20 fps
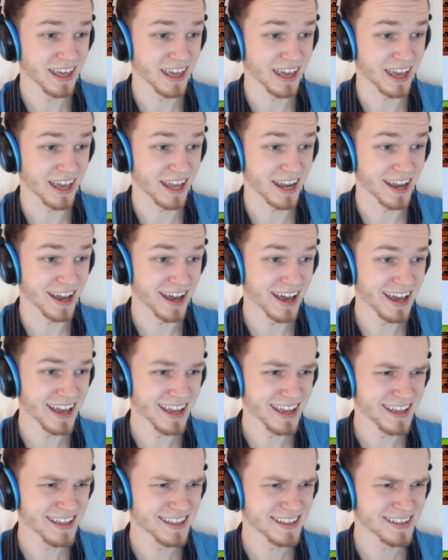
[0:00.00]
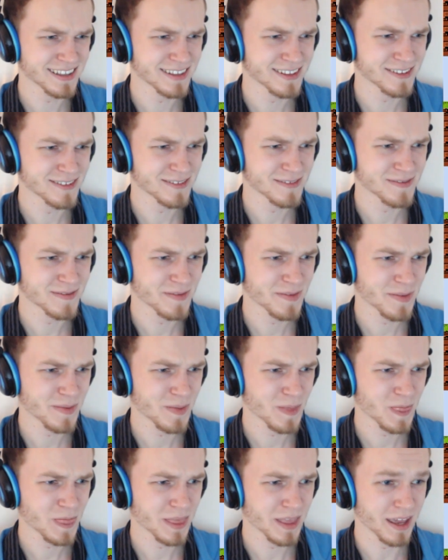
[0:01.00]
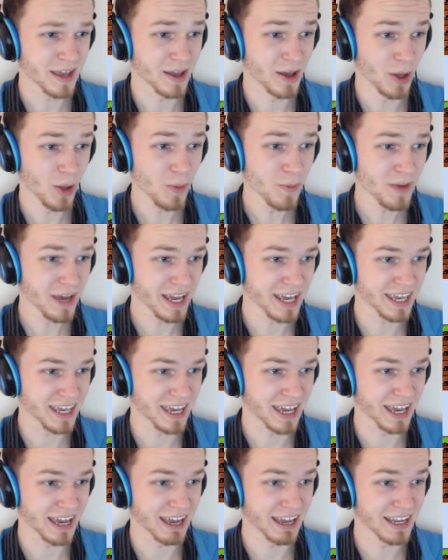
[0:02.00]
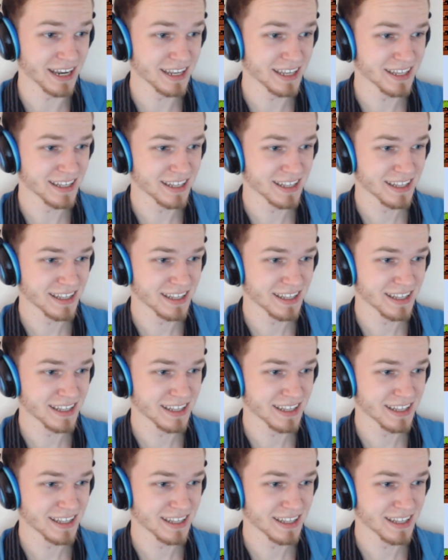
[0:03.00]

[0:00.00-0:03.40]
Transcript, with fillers: Can I? I hope I can.